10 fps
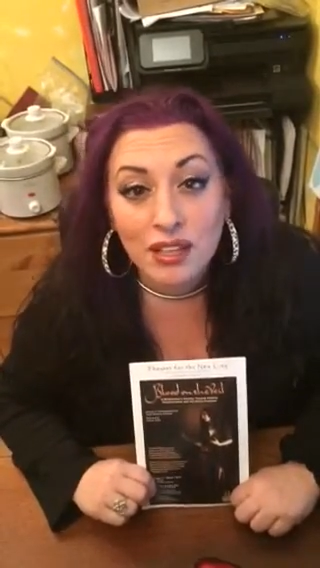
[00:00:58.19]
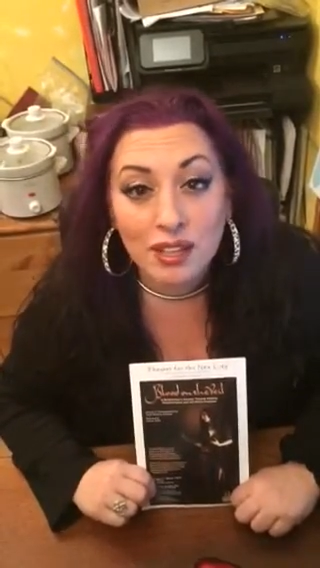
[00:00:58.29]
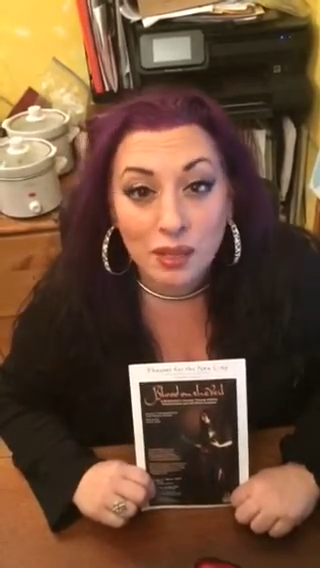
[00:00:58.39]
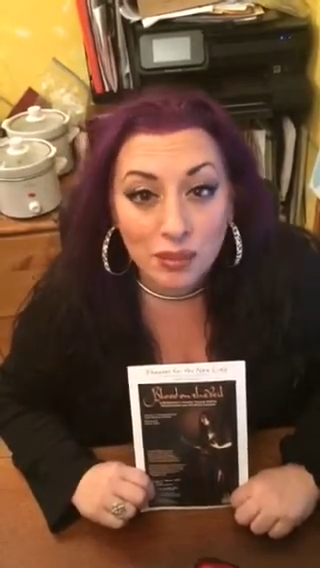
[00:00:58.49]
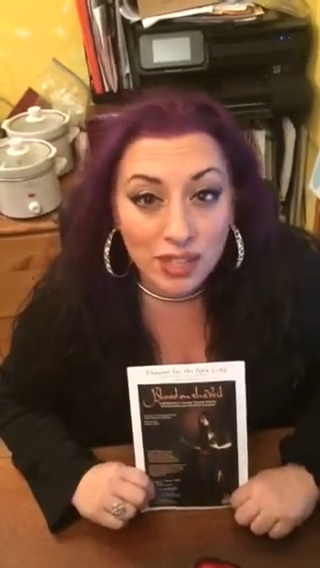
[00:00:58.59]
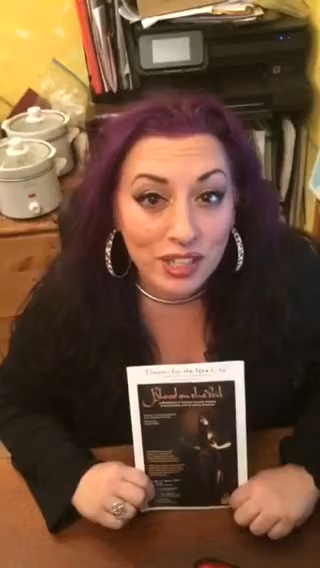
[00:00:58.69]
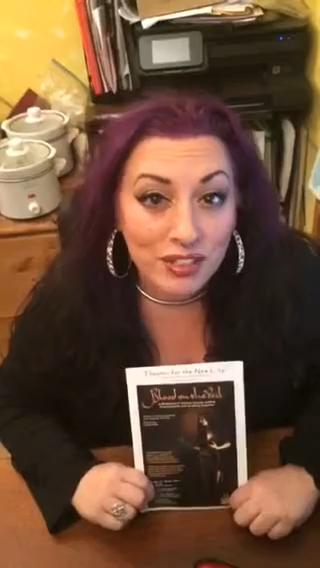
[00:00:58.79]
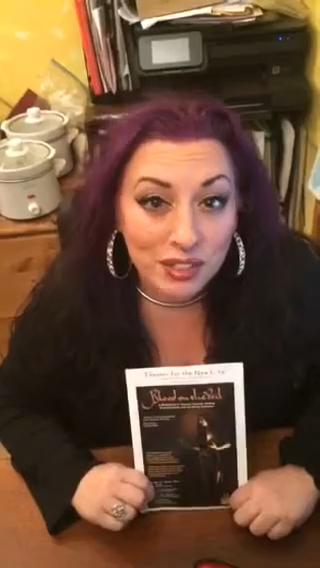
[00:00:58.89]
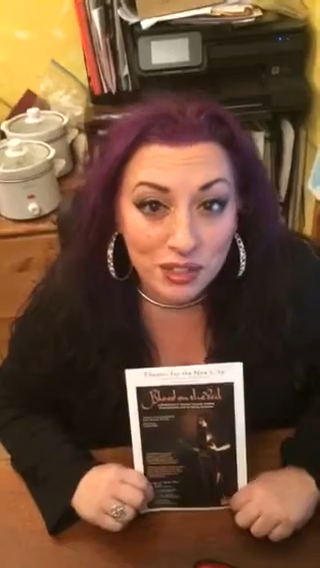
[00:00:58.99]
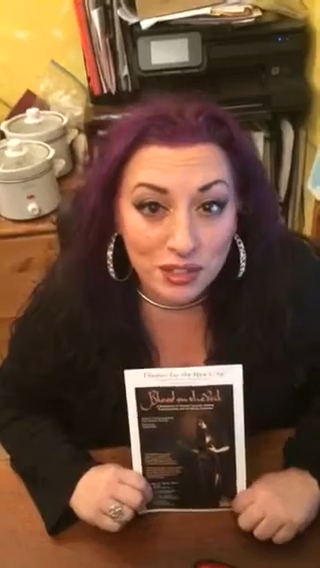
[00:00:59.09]
The number here
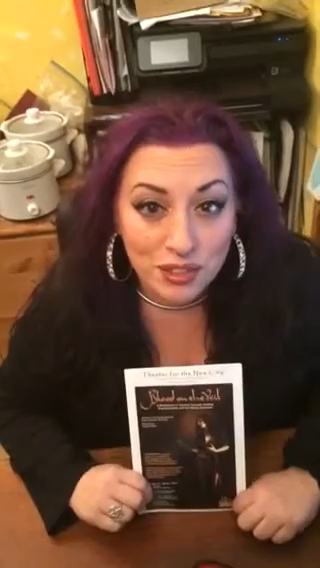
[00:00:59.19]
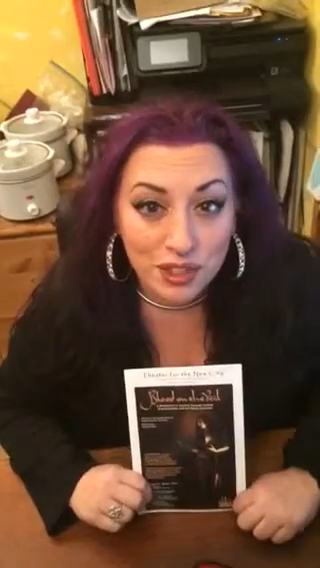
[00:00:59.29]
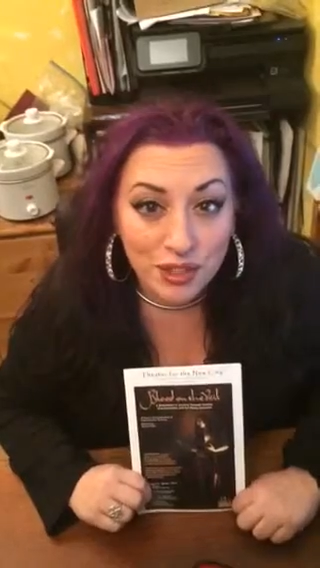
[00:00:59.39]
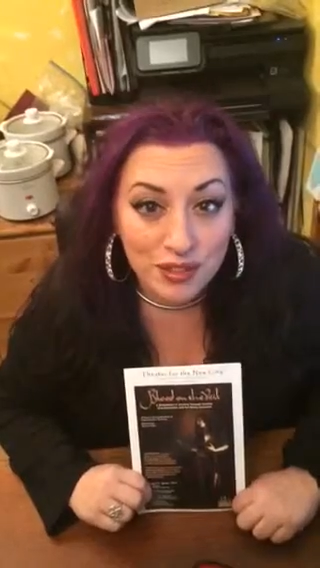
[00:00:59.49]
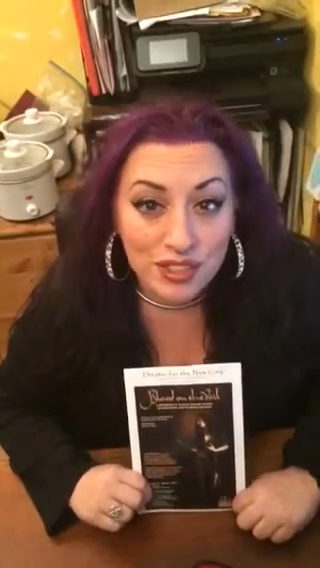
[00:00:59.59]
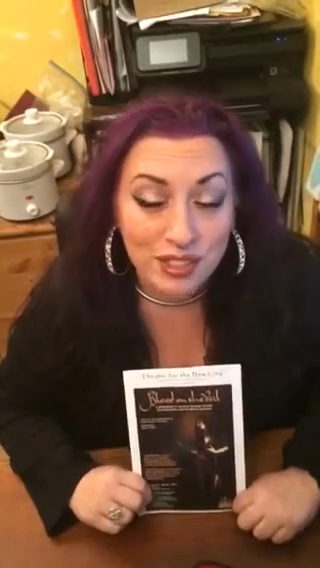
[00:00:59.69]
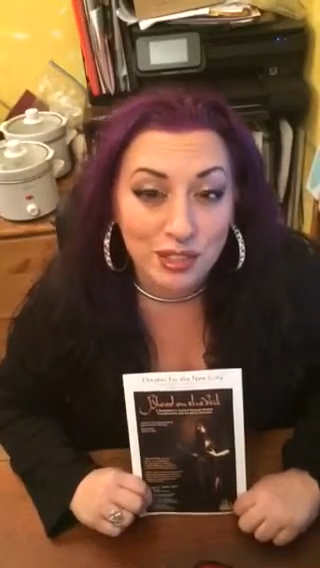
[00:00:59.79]
at the studio is